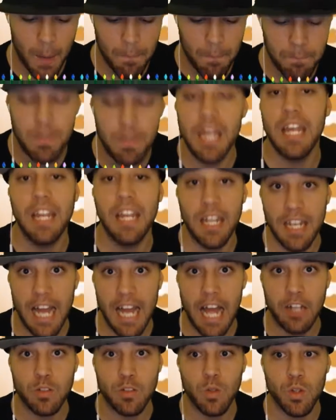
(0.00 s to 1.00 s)
being a
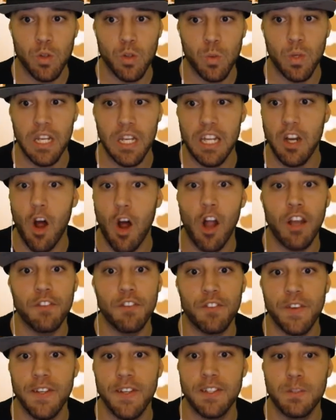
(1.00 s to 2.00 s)
natural 3, and all of
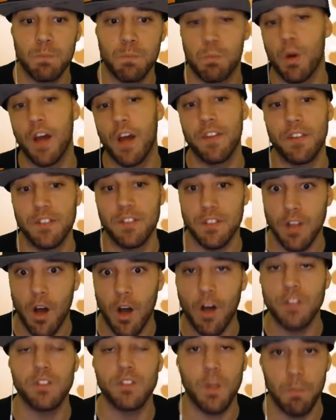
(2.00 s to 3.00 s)
his brothers
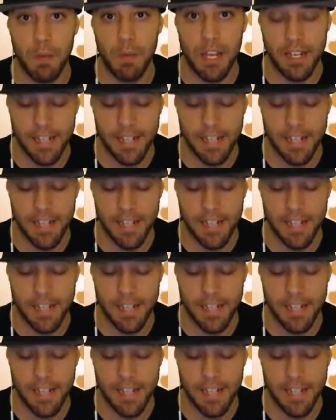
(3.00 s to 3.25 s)
also being